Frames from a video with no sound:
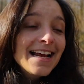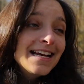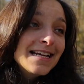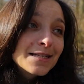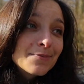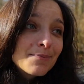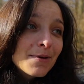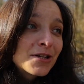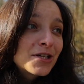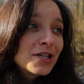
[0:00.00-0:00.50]
and
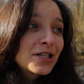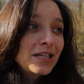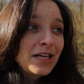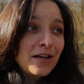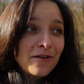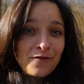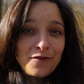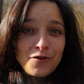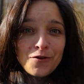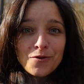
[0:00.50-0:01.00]

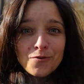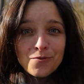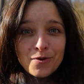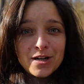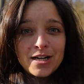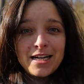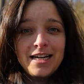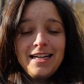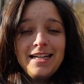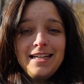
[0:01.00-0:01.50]
especially if you're
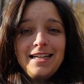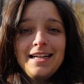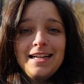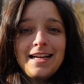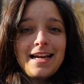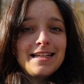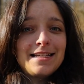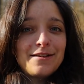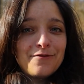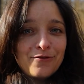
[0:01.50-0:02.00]
working
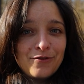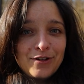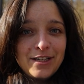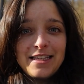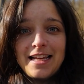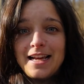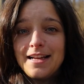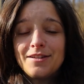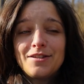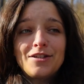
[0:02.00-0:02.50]
as a
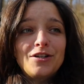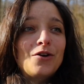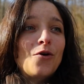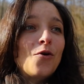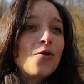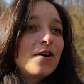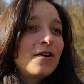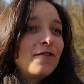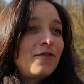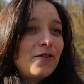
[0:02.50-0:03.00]
freelancer
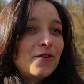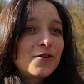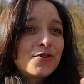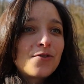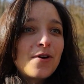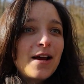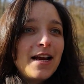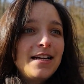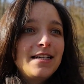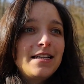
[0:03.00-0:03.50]
or if you're
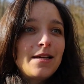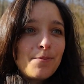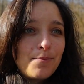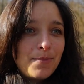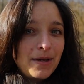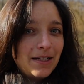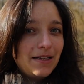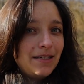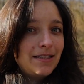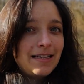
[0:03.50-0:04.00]
trying to
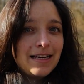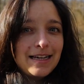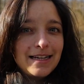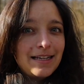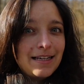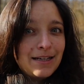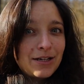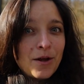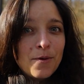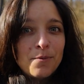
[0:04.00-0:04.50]
build
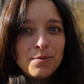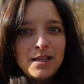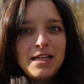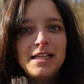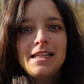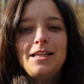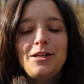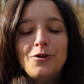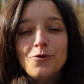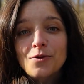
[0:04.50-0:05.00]
a
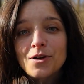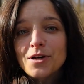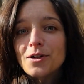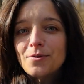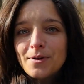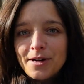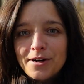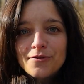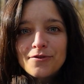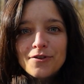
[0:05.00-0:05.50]
completely new
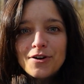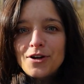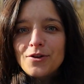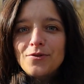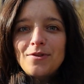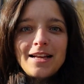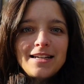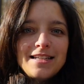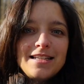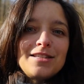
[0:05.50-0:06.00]
career for
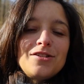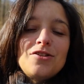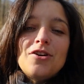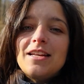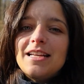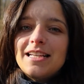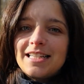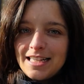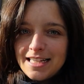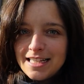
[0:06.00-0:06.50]
you that does
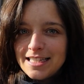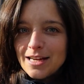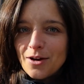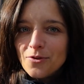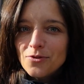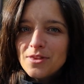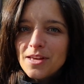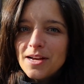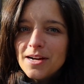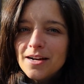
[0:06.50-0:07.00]
not exist
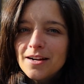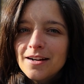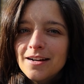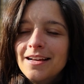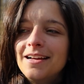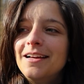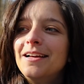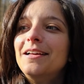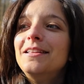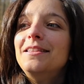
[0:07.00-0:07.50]
out there,
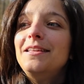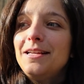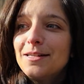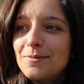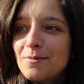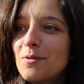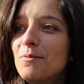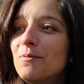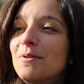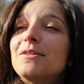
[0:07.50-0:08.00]

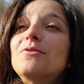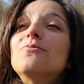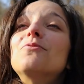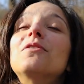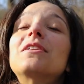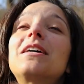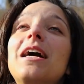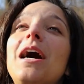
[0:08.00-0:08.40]
these moments will